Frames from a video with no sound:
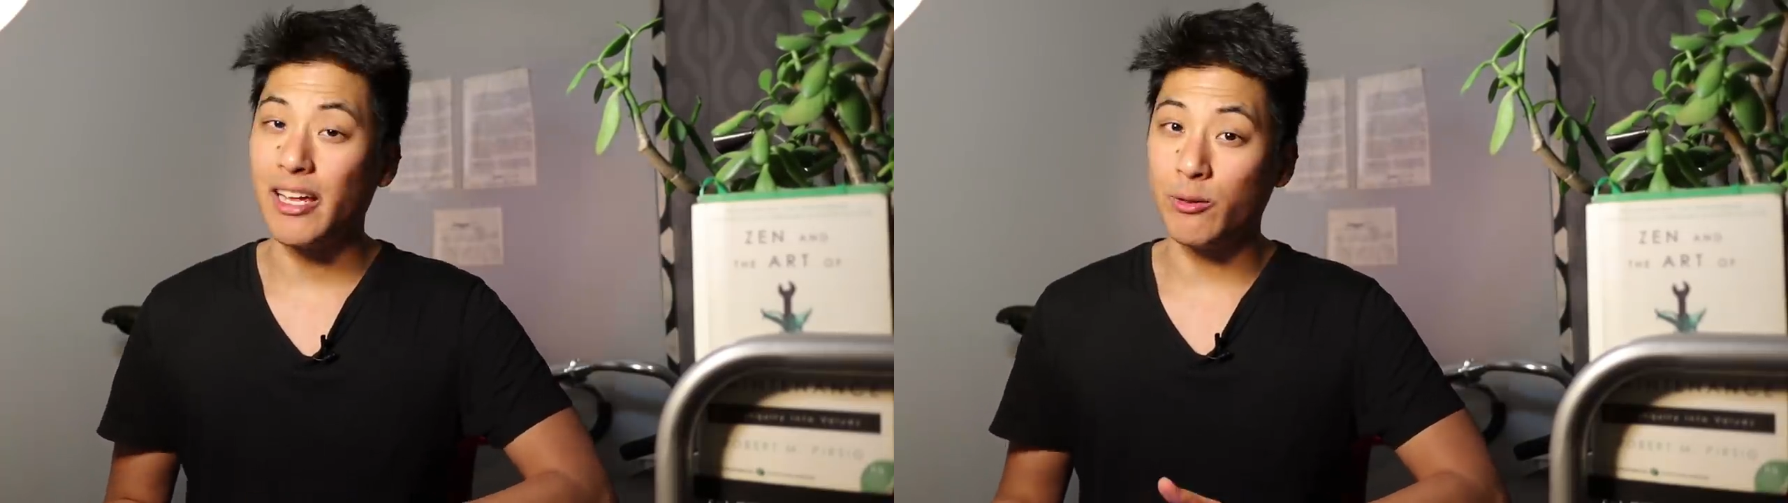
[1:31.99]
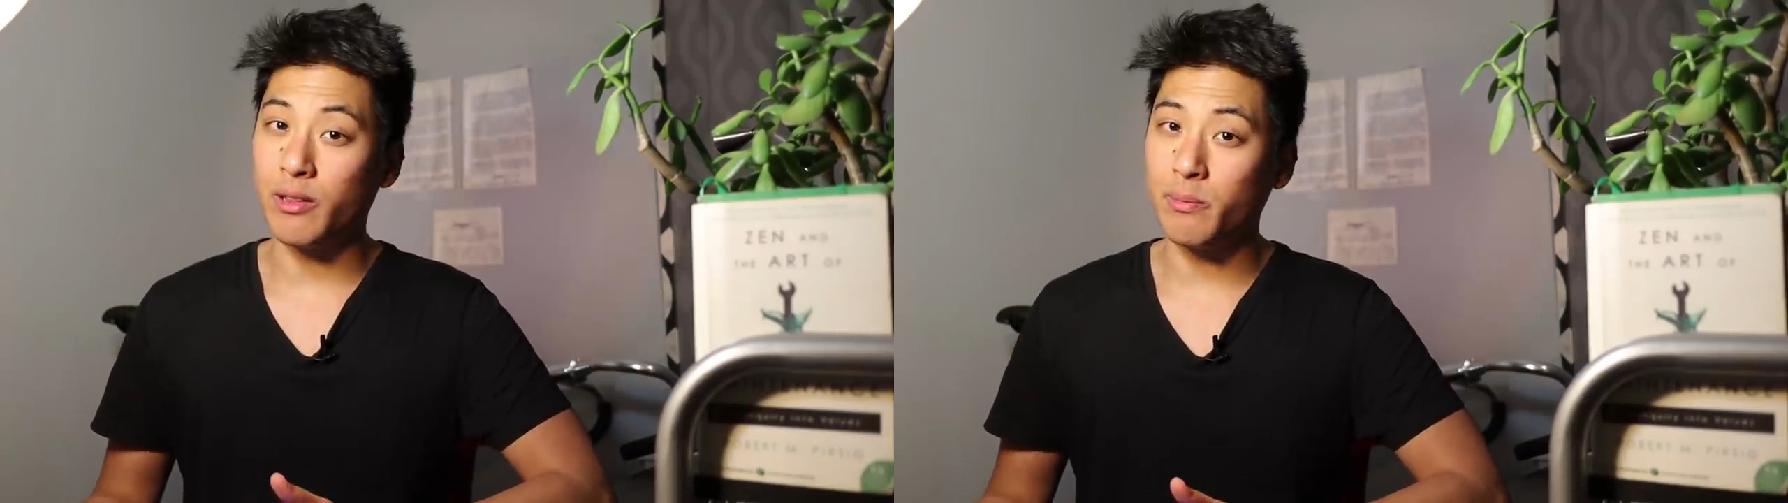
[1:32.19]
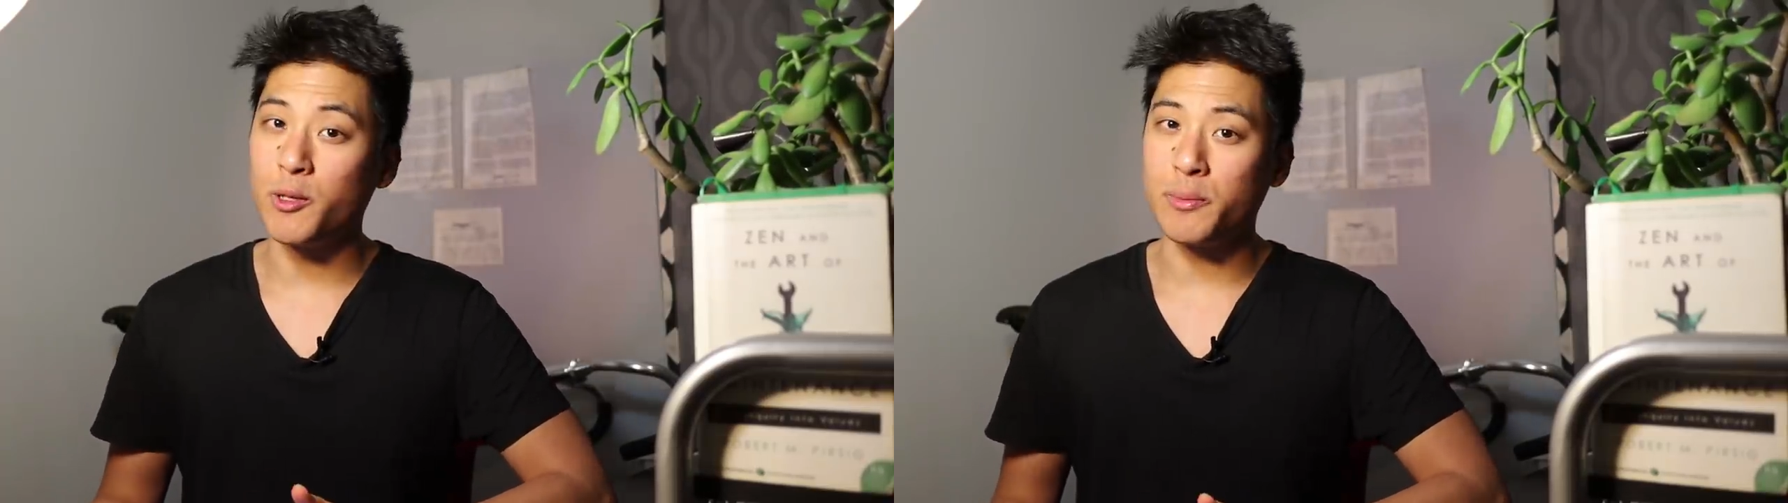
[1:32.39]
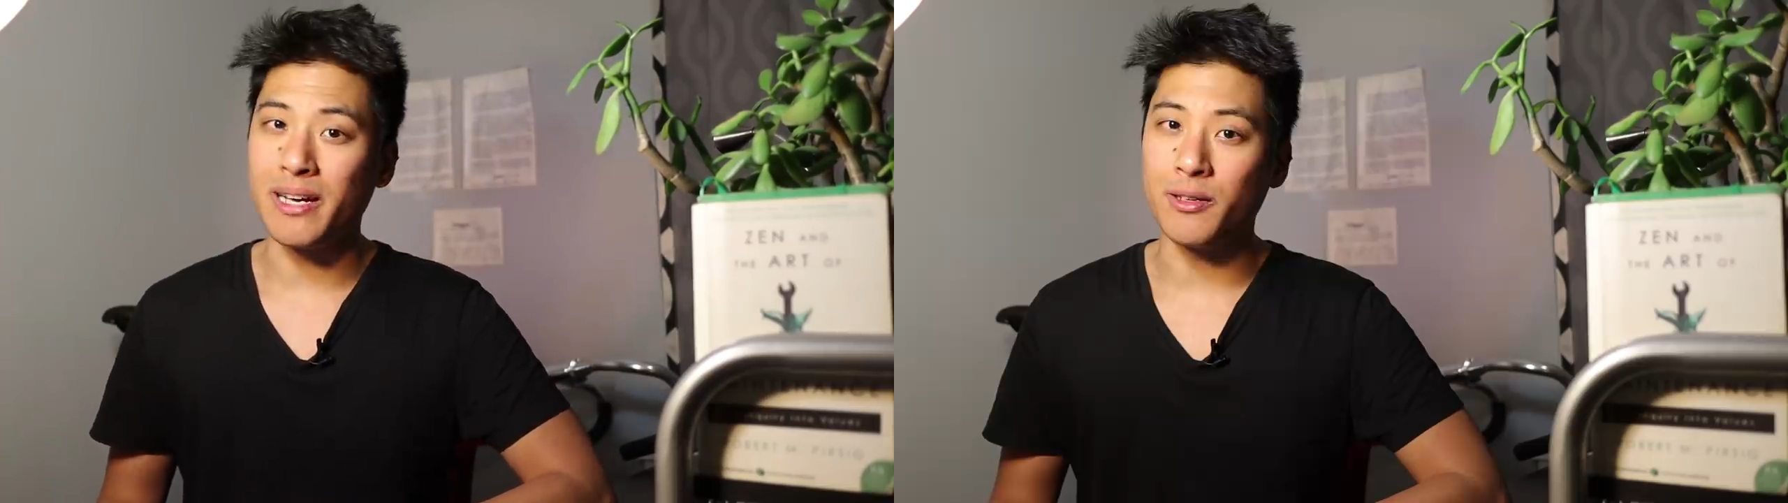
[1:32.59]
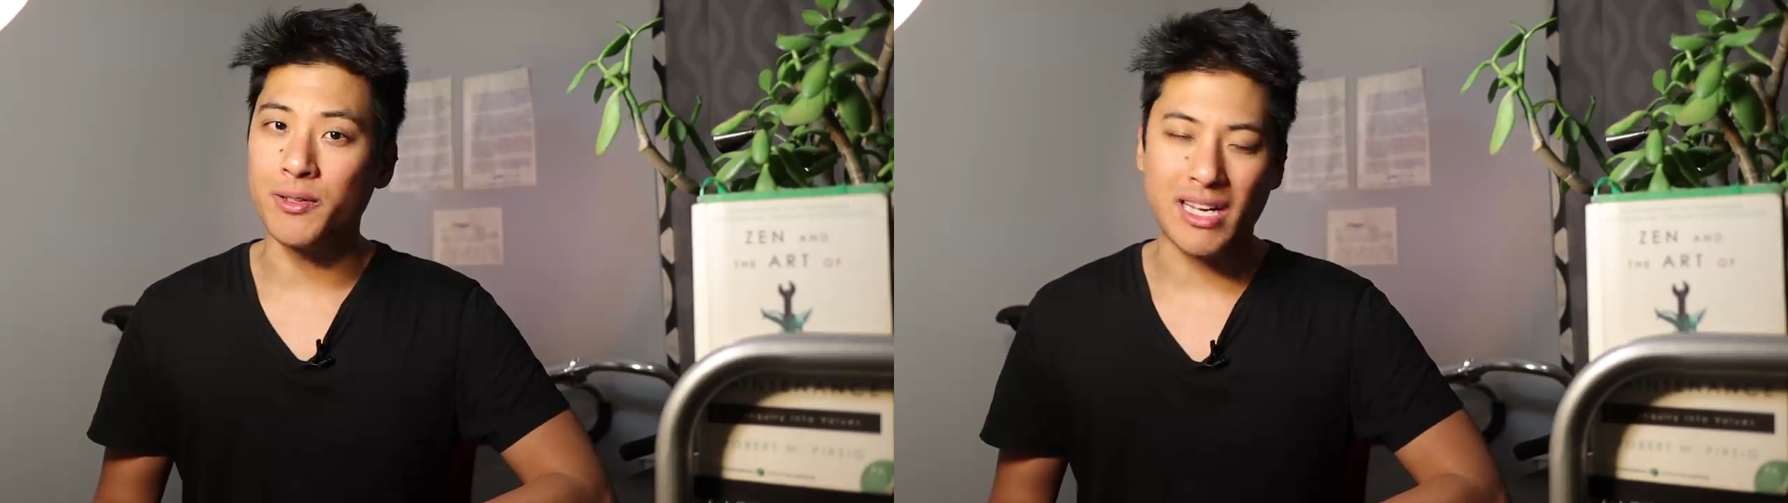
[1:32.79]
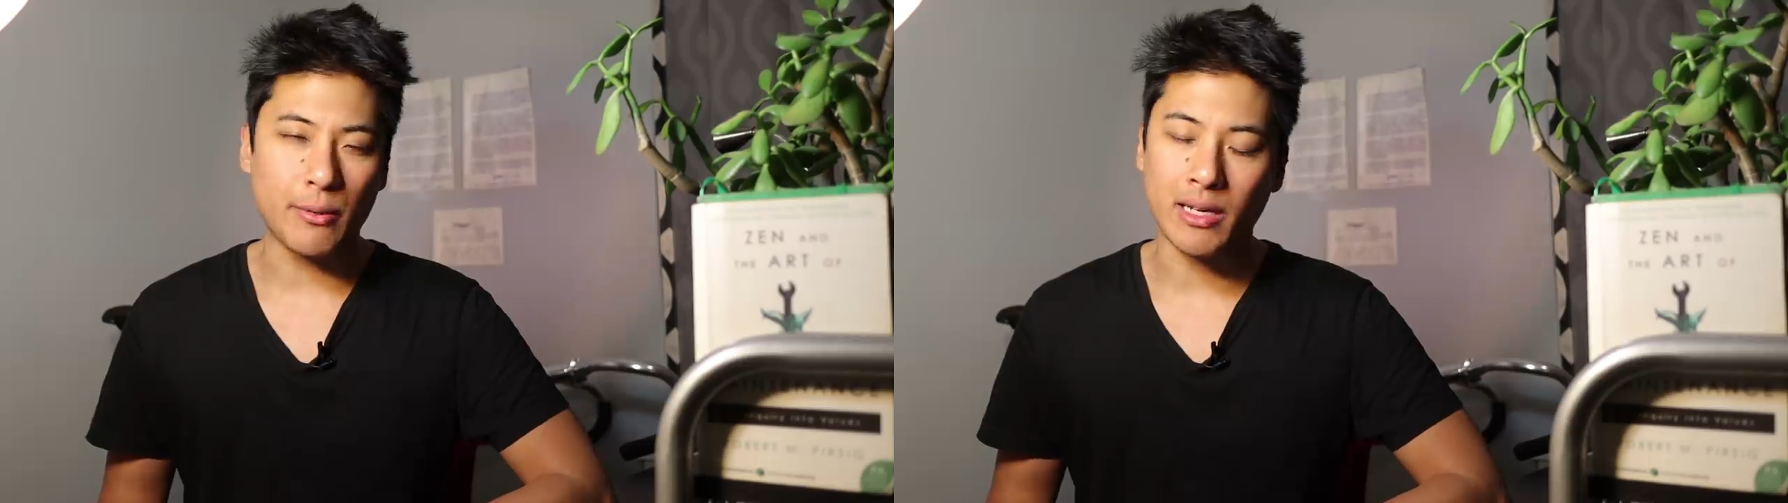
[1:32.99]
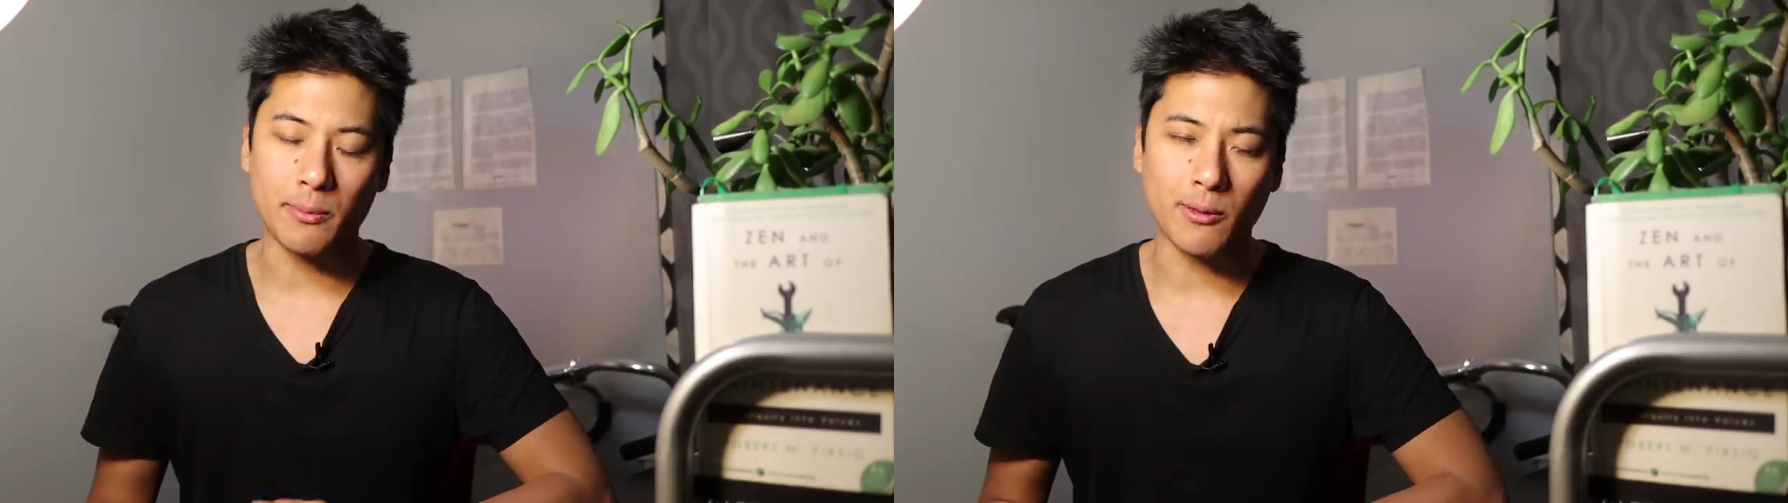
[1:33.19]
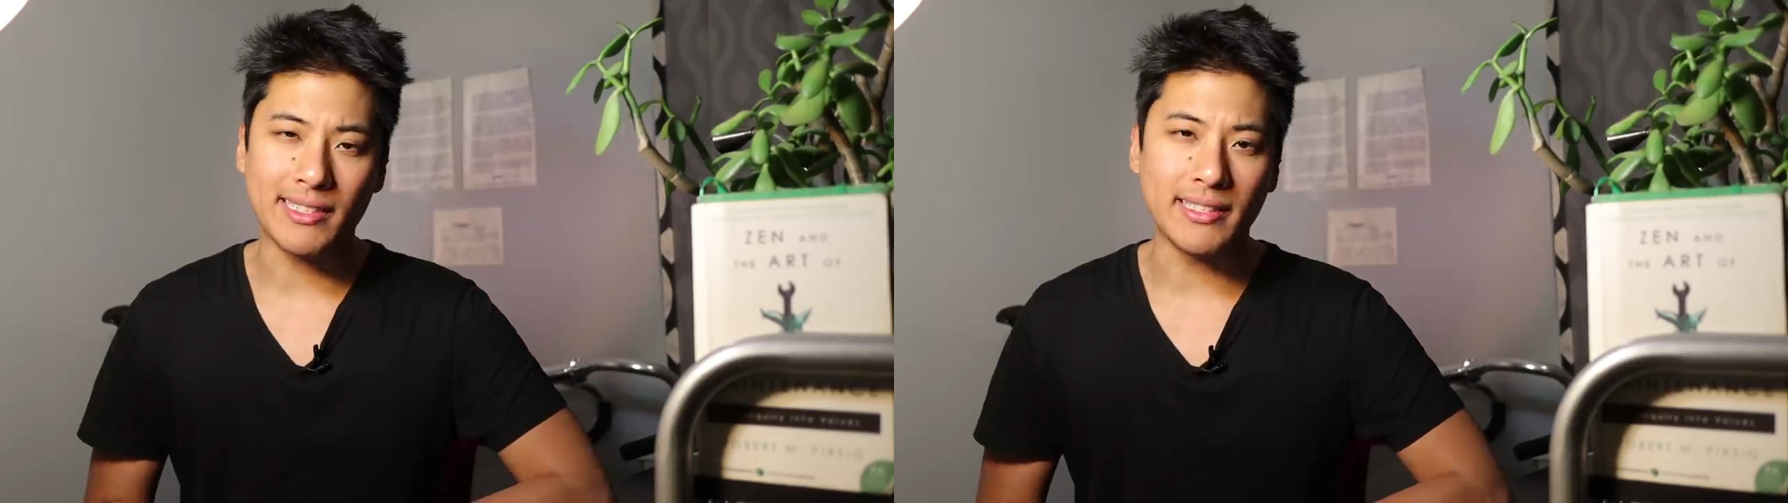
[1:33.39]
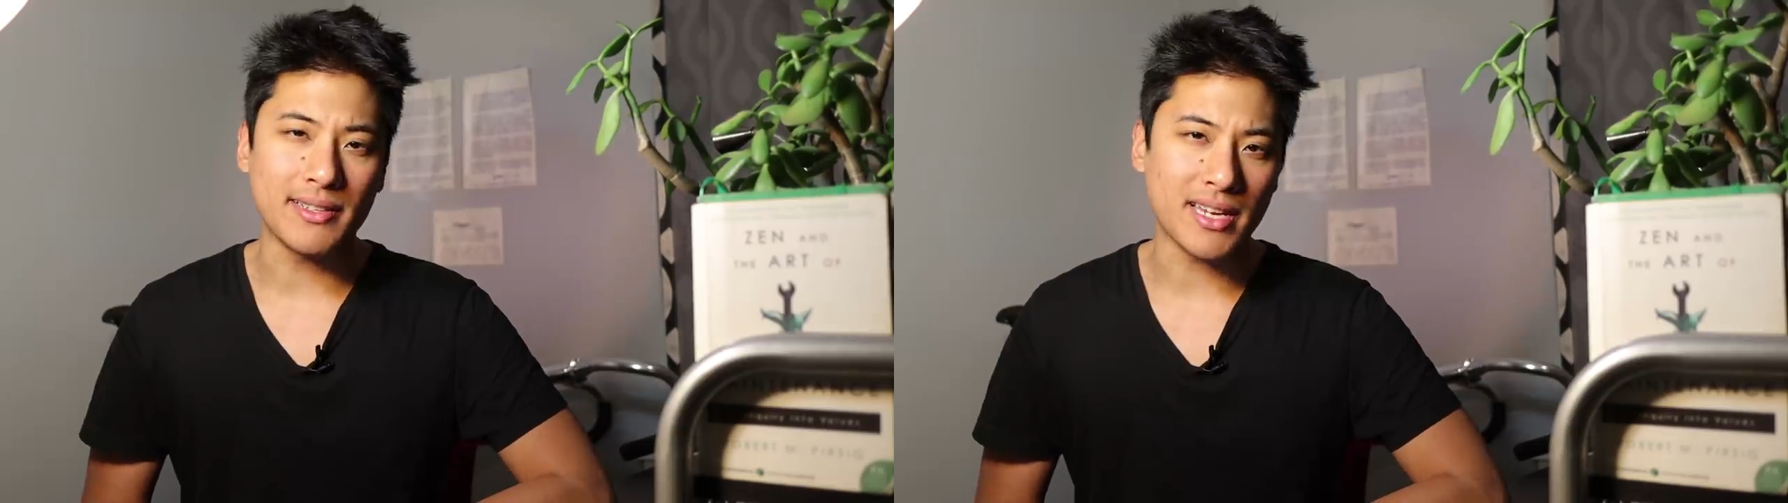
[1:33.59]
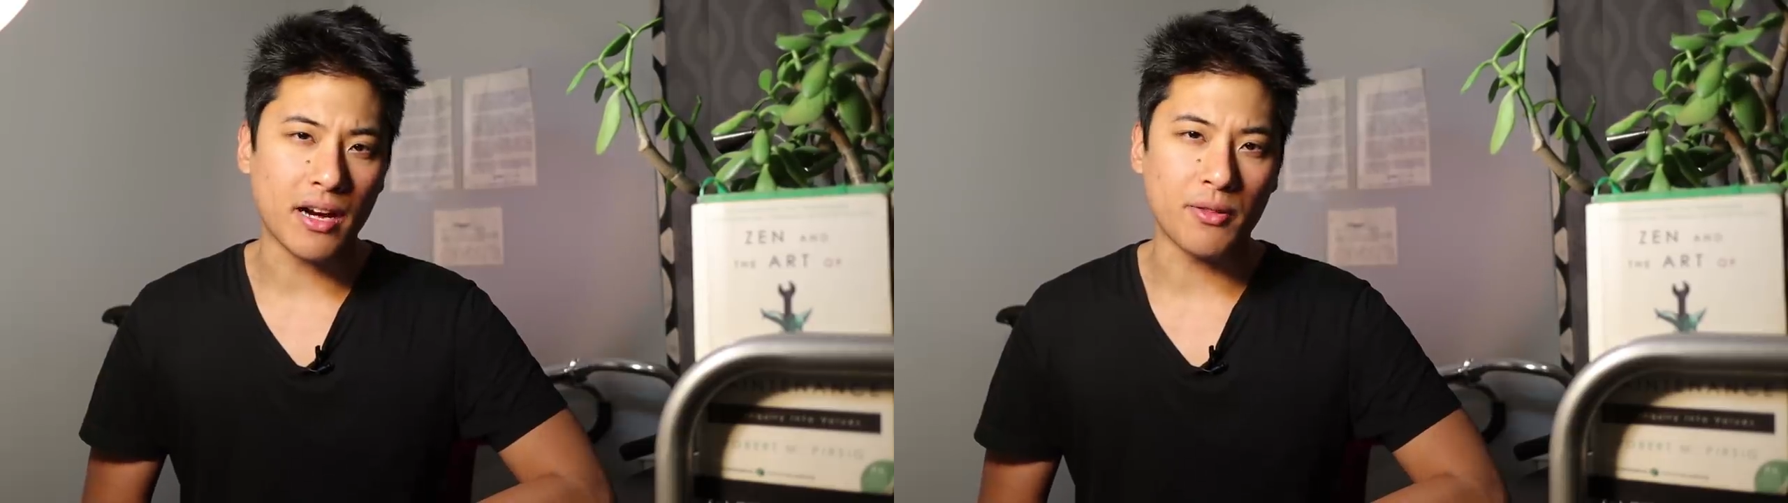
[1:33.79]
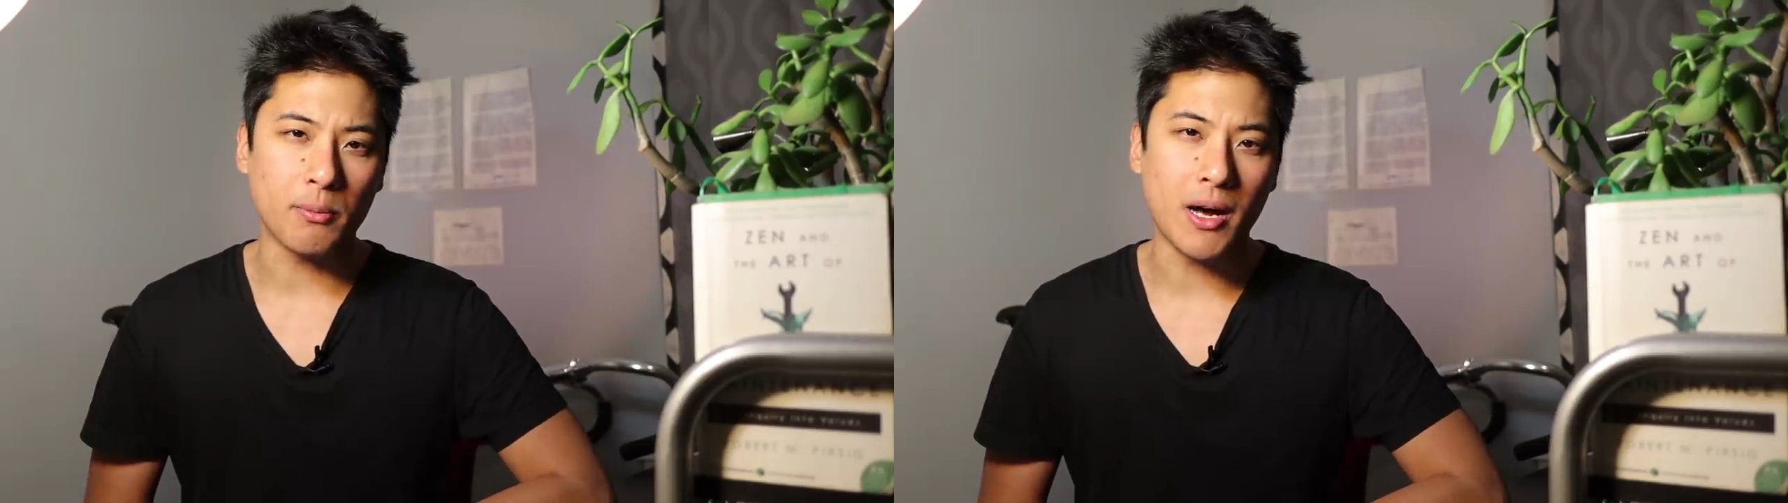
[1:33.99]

Like with most pedals, I would upgrade these out of the